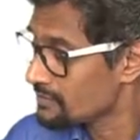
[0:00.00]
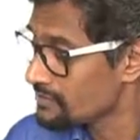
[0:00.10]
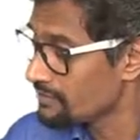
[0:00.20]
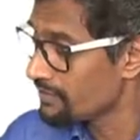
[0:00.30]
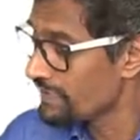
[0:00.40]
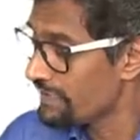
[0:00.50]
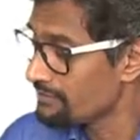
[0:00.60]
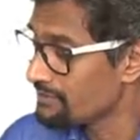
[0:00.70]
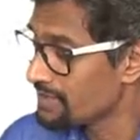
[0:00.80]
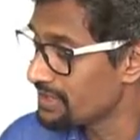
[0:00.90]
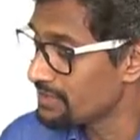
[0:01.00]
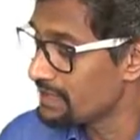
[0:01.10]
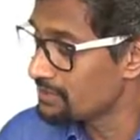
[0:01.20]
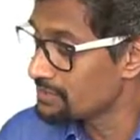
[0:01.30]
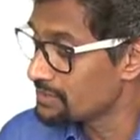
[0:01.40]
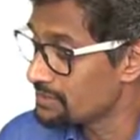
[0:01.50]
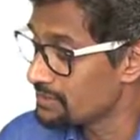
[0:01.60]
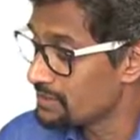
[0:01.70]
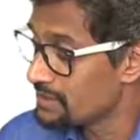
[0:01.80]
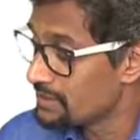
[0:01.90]
So we have three thousand
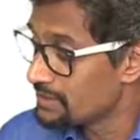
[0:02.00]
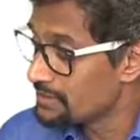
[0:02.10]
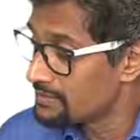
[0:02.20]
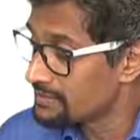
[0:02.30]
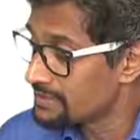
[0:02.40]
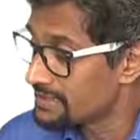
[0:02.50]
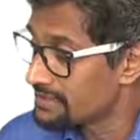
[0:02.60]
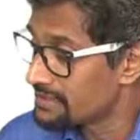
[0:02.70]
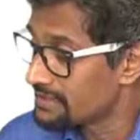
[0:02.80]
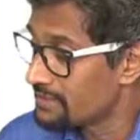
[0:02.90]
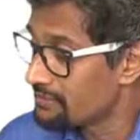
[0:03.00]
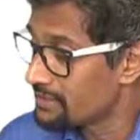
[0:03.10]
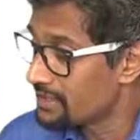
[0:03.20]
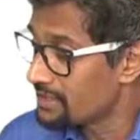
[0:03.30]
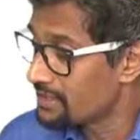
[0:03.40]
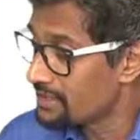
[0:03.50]
six hundred